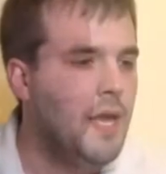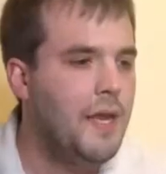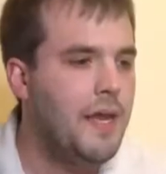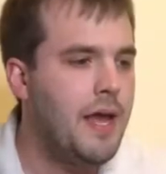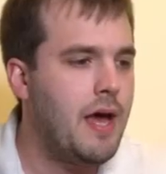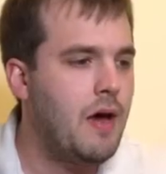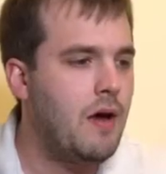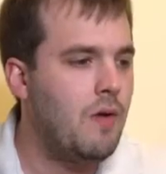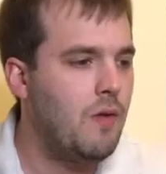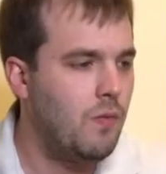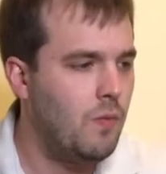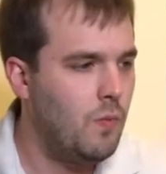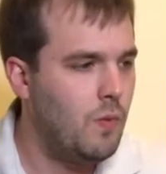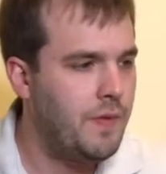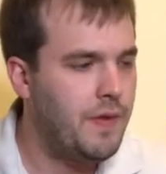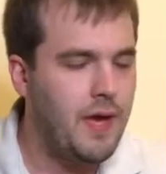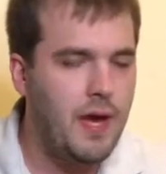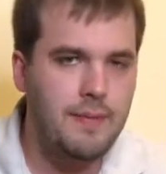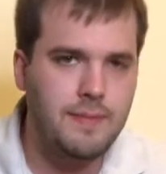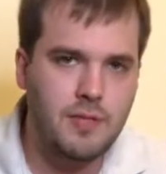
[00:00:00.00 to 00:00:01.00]
Now,
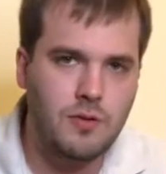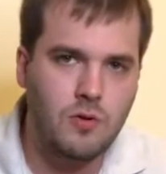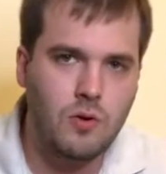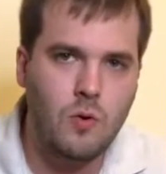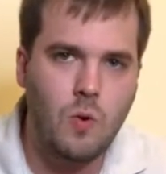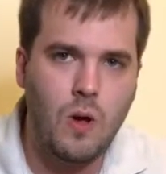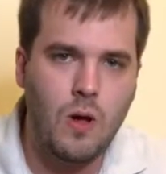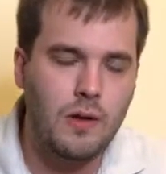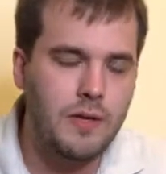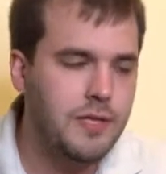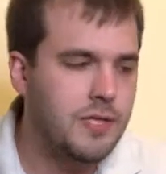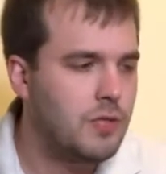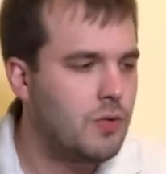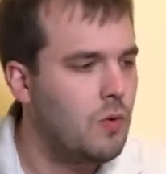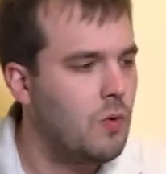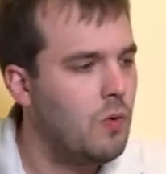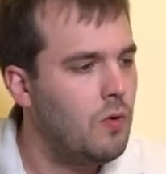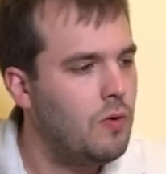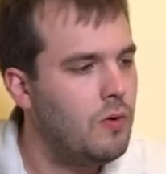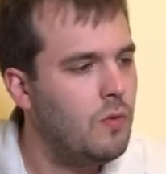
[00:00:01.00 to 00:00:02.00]
with the optical quality
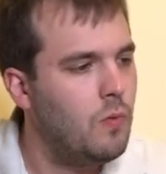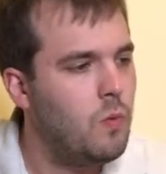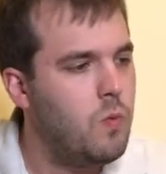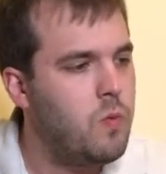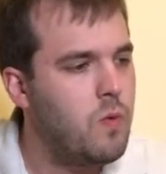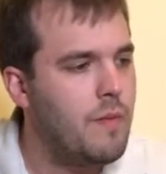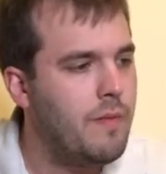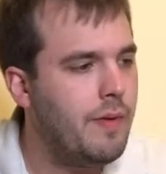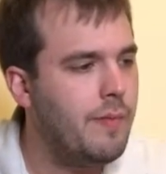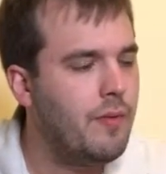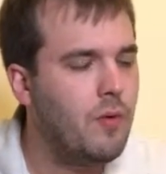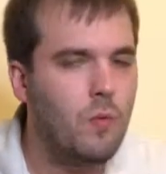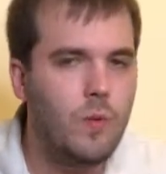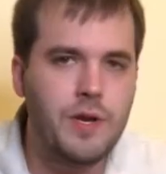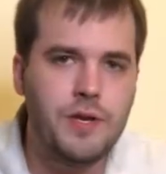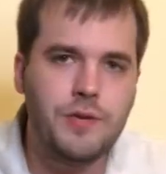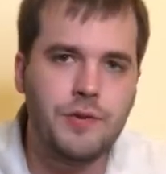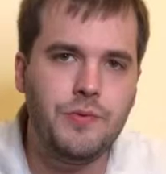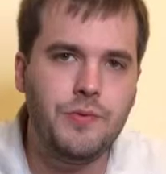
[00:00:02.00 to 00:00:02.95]
score, remember we do